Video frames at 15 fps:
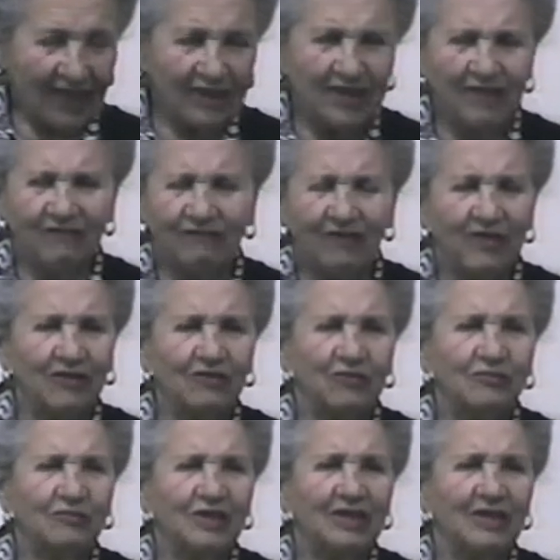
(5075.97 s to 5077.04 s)
And he
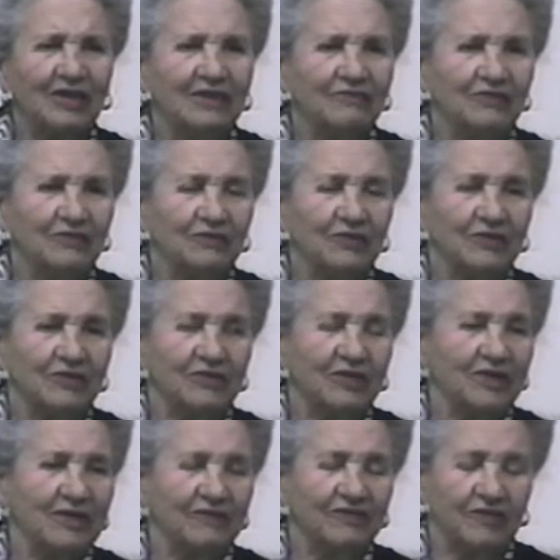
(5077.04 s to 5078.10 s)
followed me everywhere,
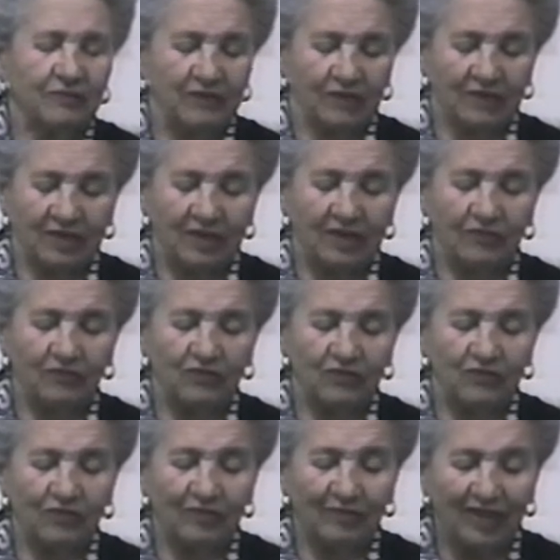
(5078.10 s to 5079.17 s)
everywhere. It
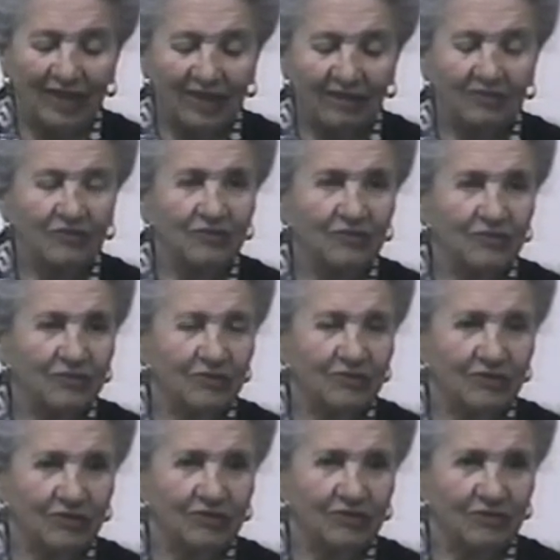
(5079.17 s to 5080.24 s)
was a male tur
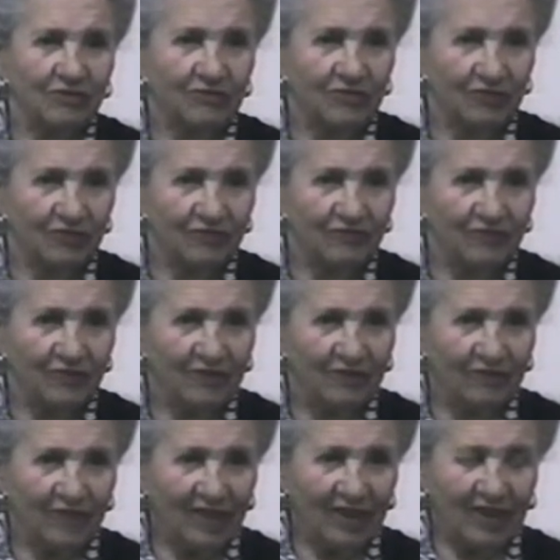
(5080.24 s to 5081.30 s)
turtle dove.
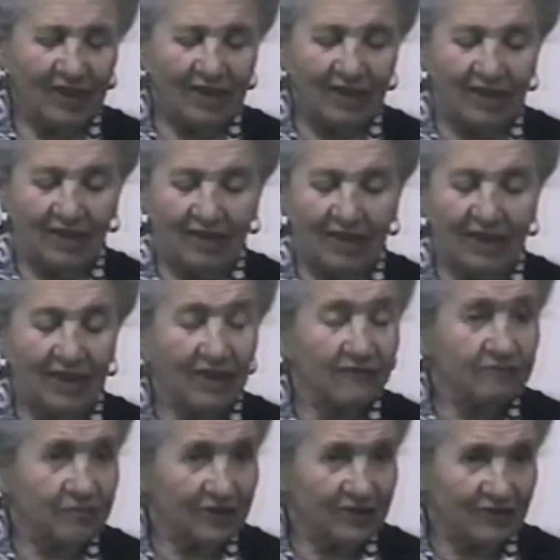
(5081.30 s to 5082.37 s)
Uh, I
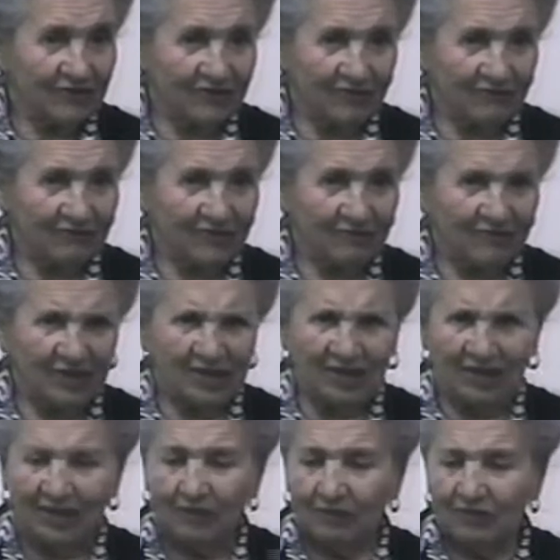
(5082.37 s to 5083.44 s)
have pictures of him.
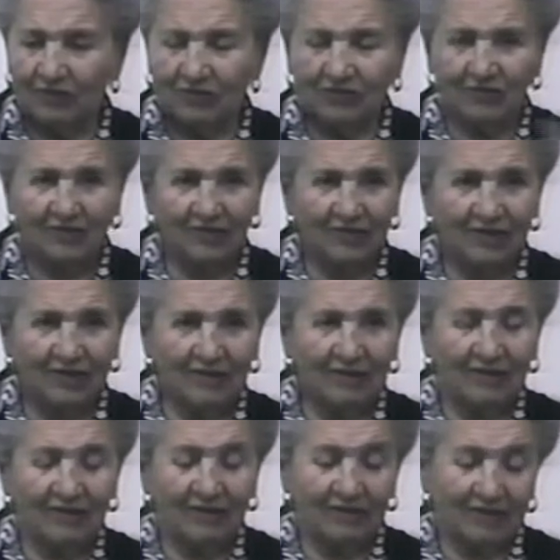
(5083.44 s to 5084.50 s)
He was
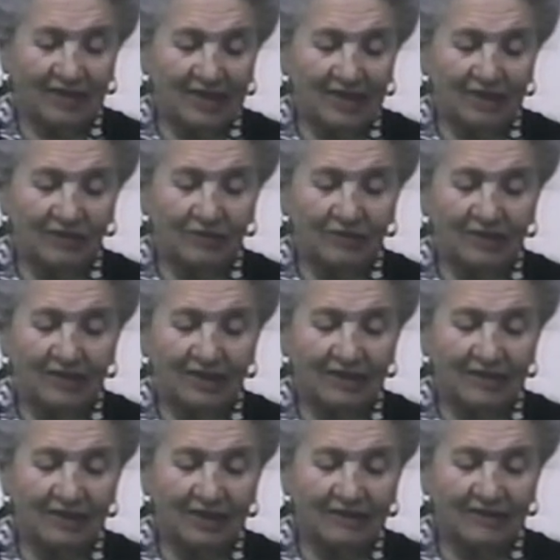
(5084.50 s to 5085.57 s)
uh, there with
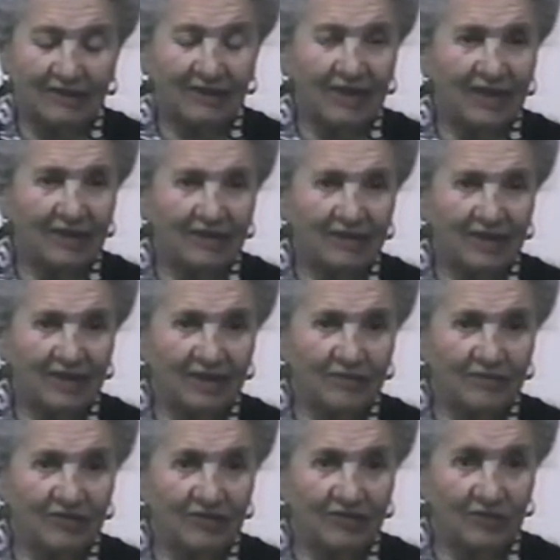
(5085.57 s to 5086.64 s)
Andres and I in the
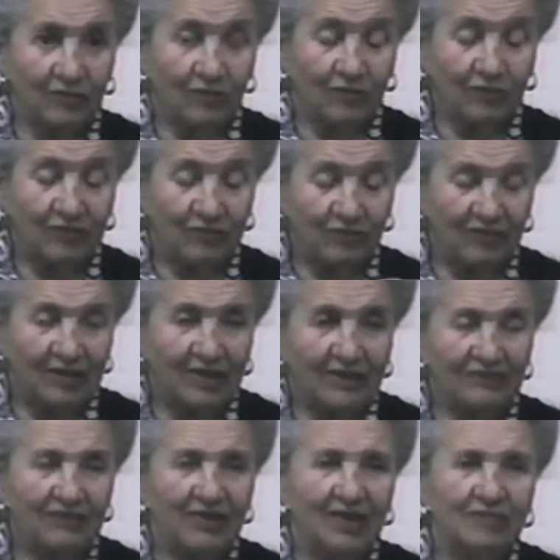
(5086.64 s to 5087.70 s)
embassy. When we
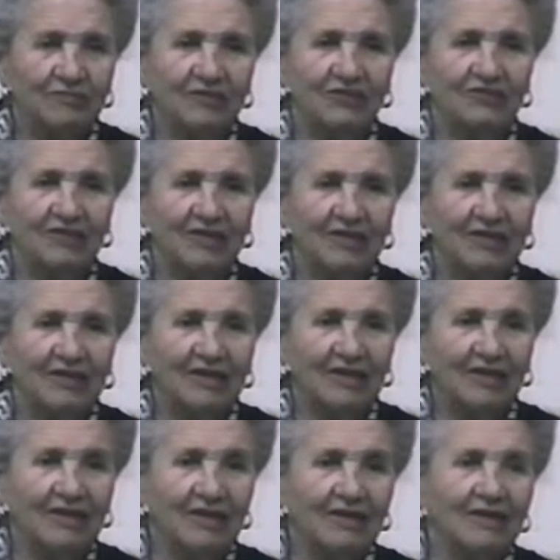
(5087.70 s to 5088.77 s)
left the embassy,
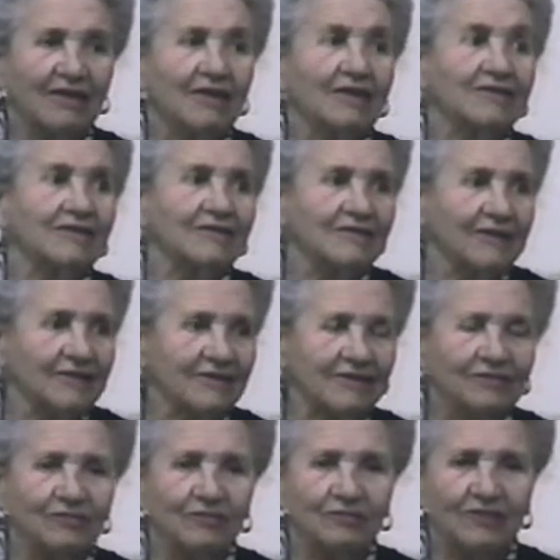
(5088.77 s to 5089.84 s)

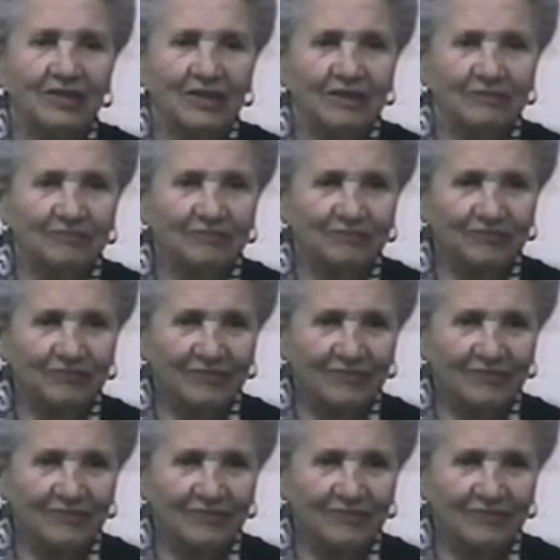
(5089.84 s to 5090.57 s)
decided to bring him.